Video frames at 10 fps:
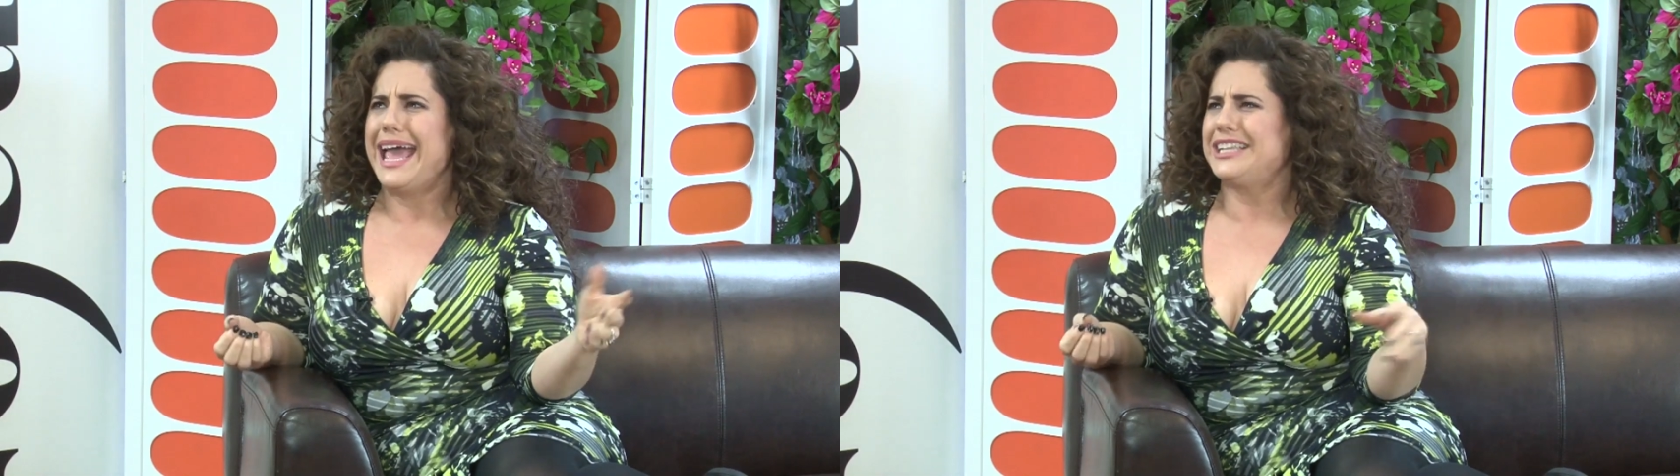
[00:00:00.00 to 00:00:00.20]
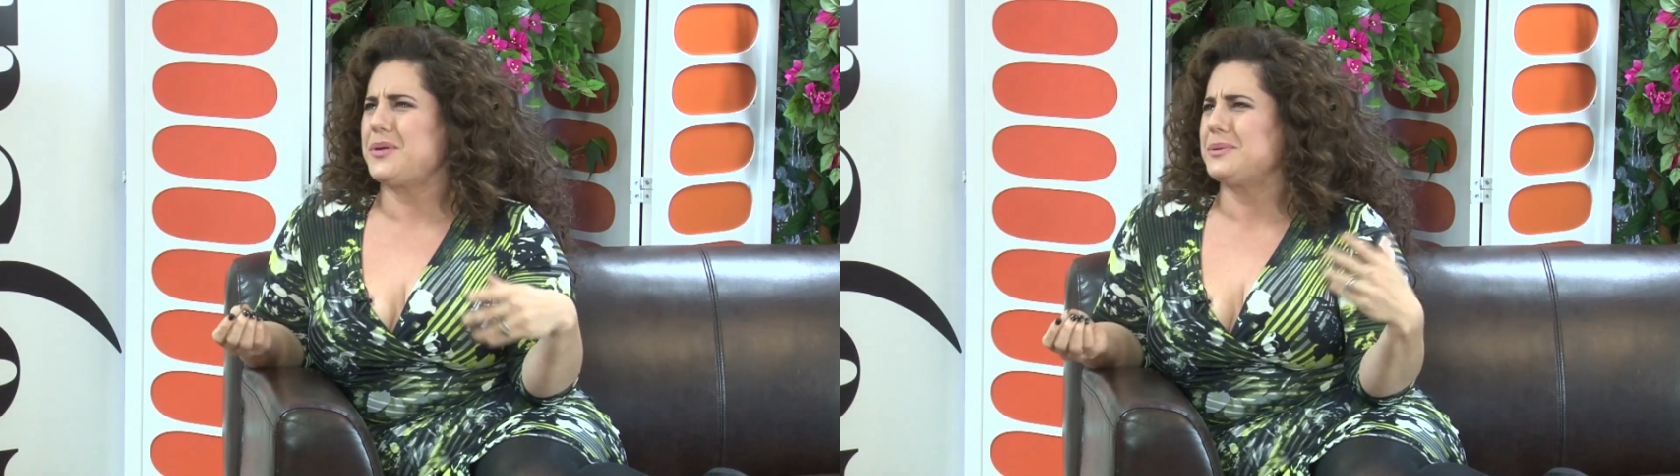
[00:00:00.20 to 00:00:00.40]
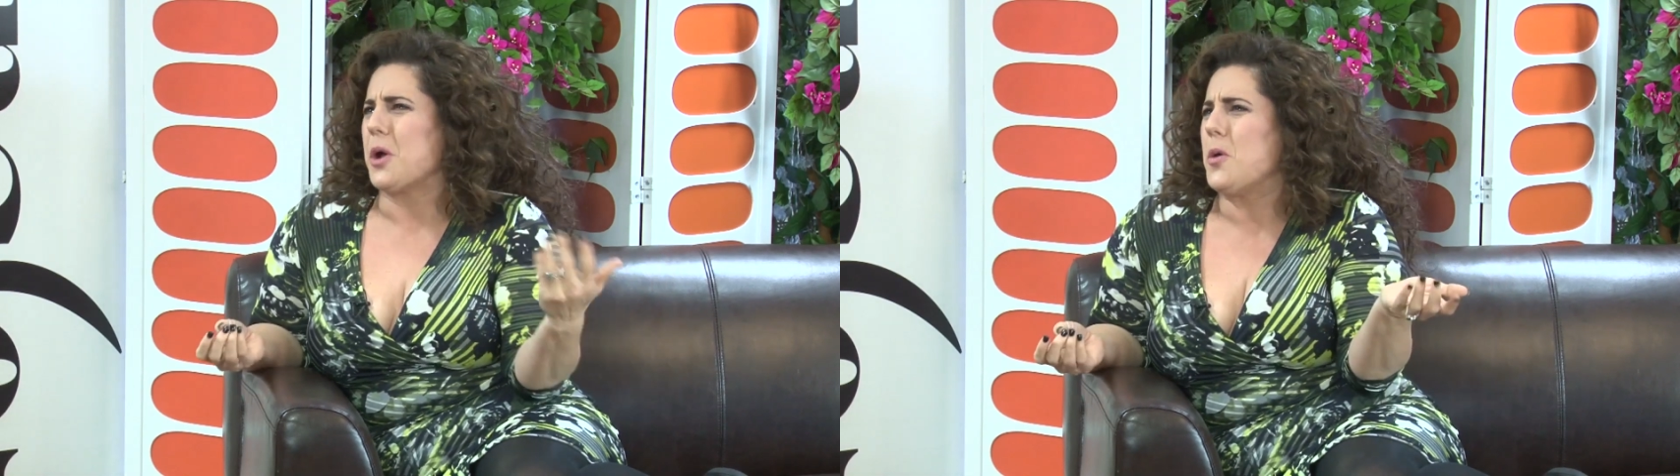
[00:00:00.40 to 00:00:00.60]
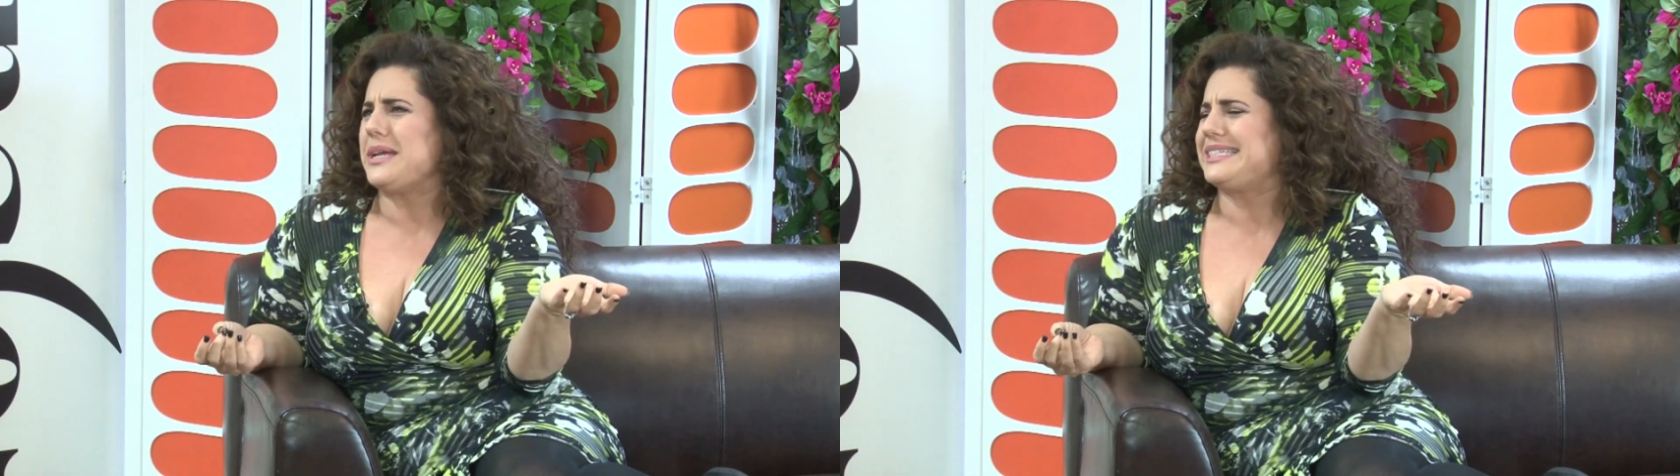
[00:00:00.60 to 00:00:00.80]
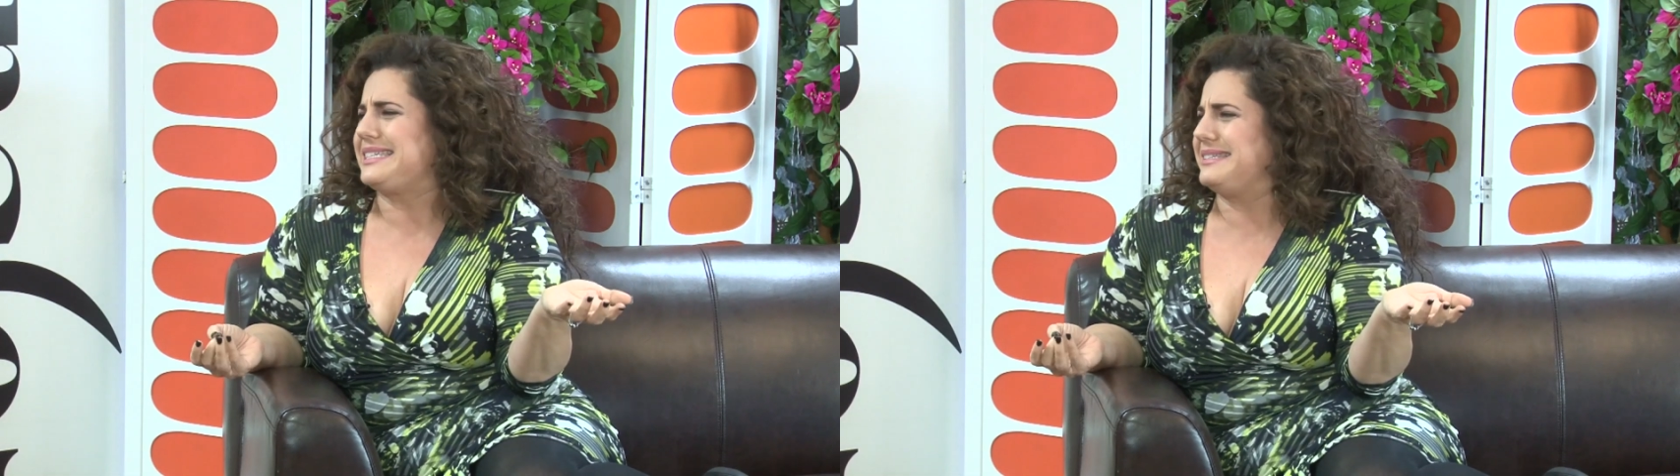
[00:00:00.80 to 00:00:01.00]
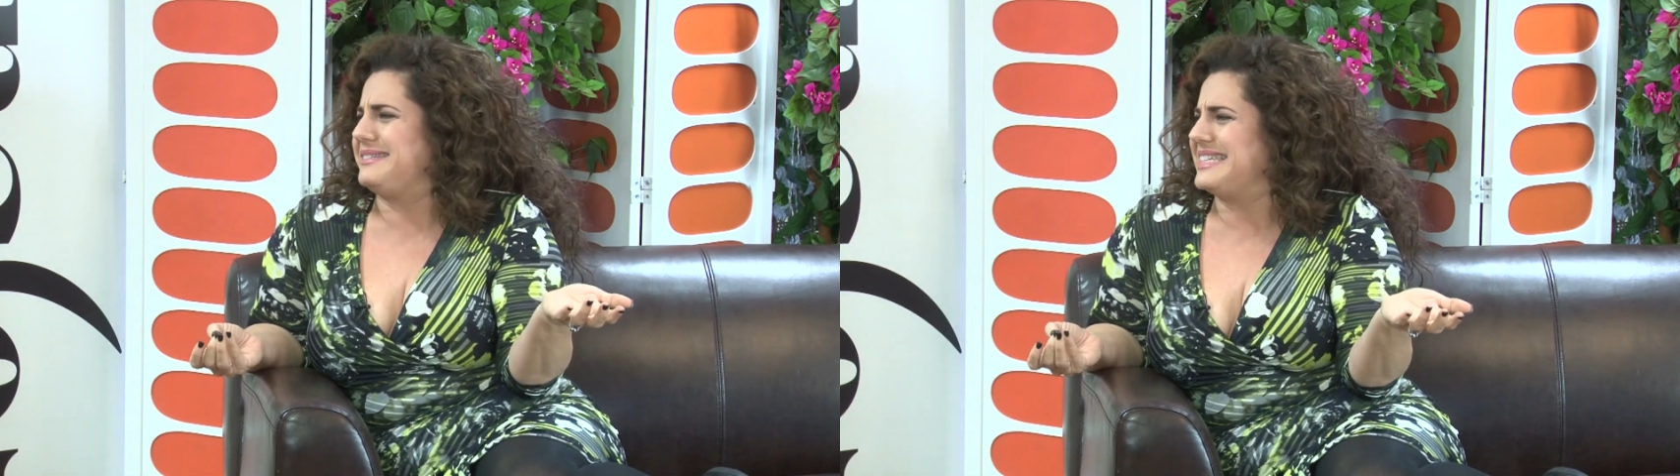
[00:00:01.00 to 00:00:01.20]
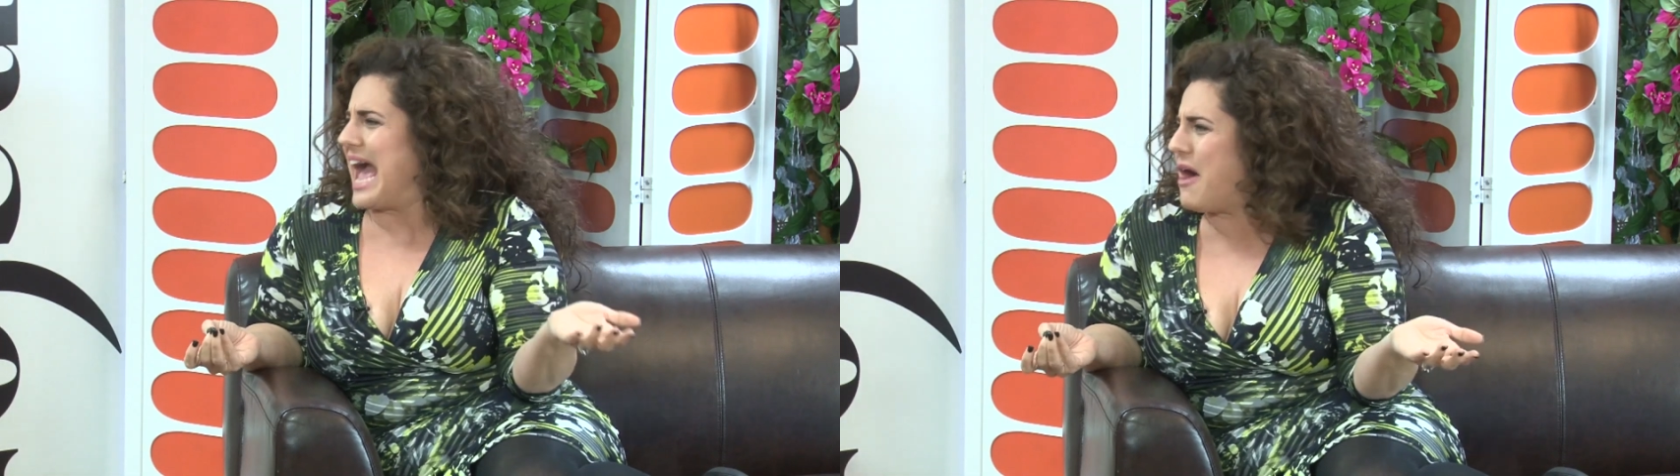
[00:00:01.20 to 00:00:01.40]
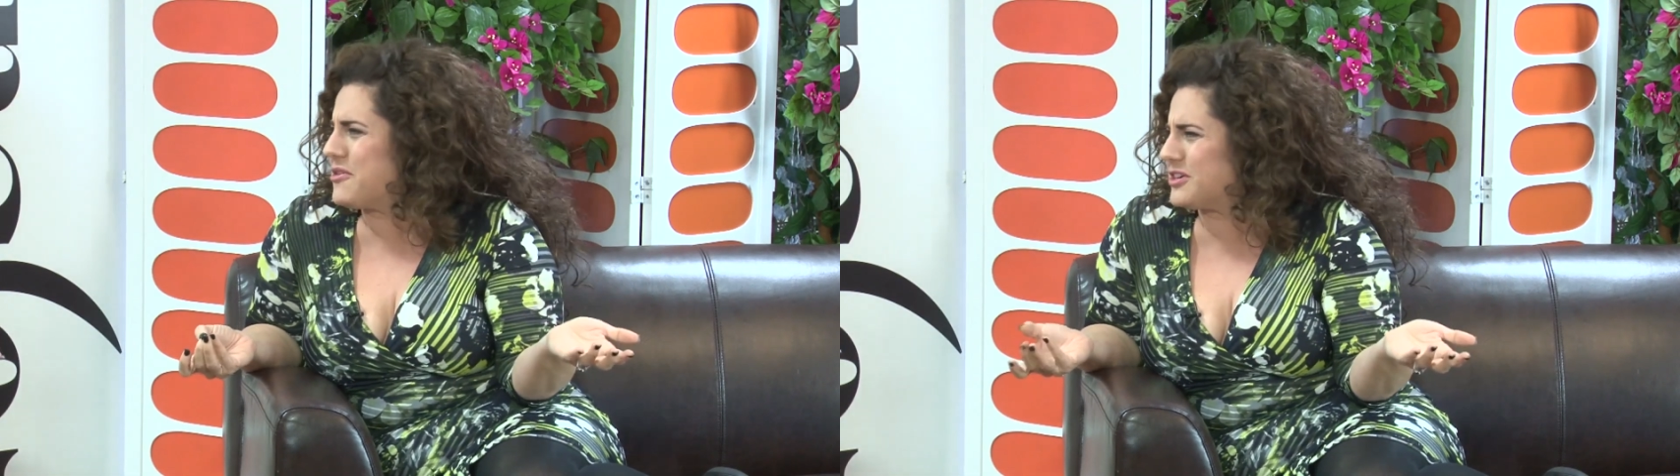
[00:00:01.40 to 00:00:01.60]
and so I was always
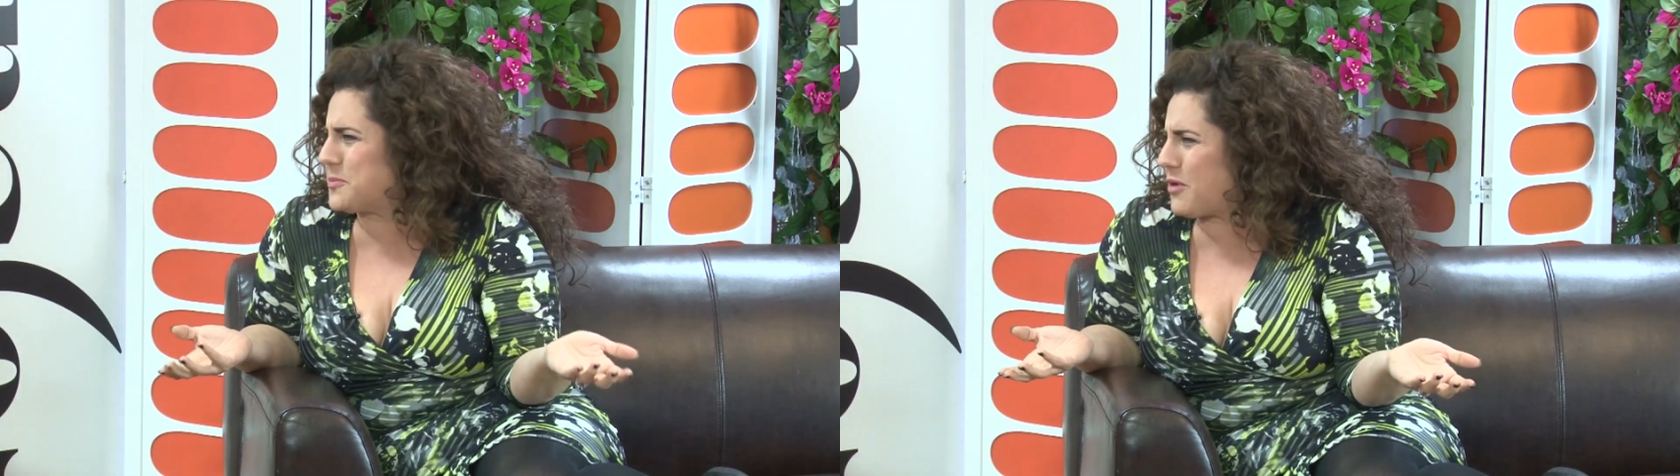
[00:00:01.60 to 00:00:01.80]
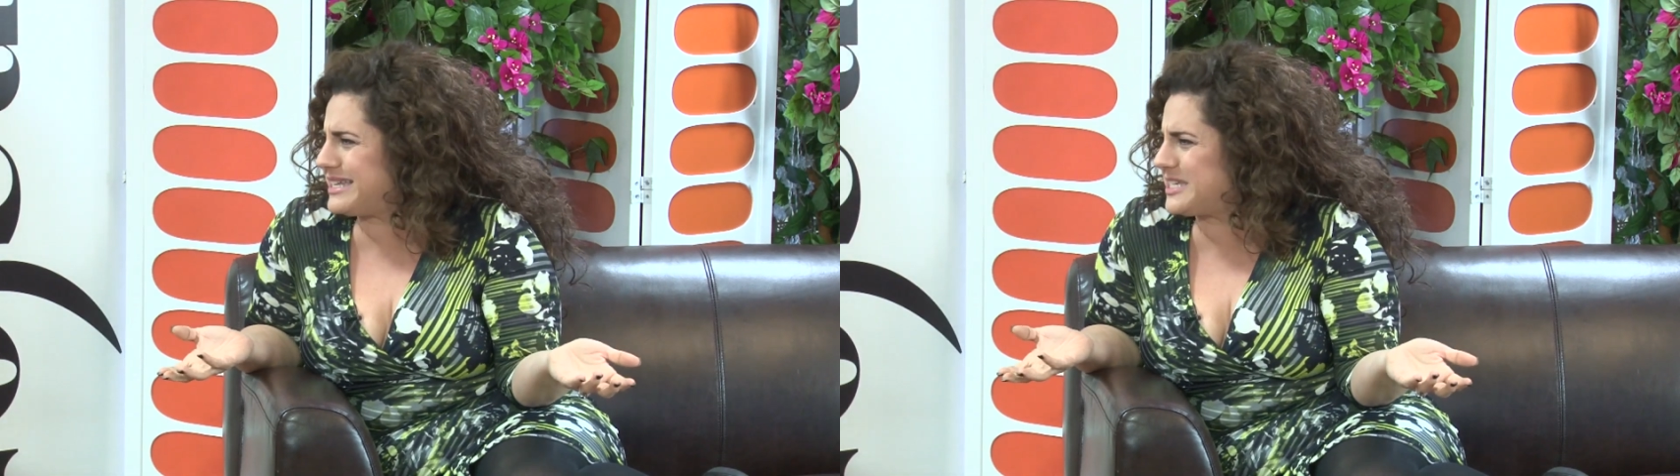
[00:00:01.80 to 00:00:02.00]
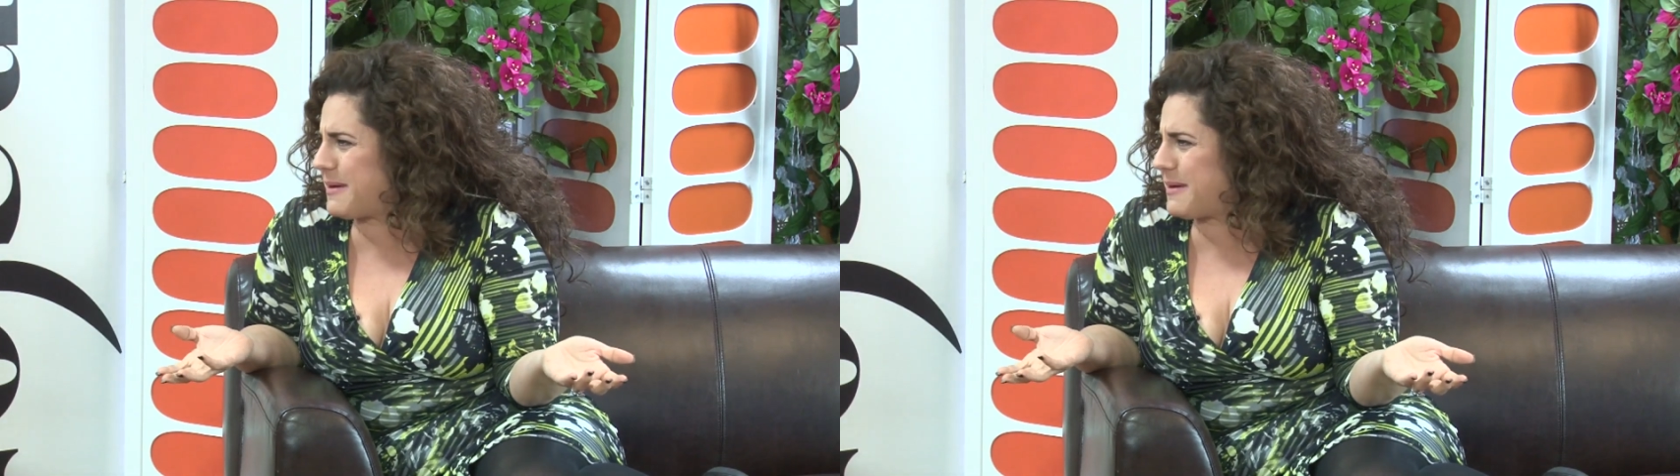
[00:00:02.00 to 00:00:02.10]
down or depressed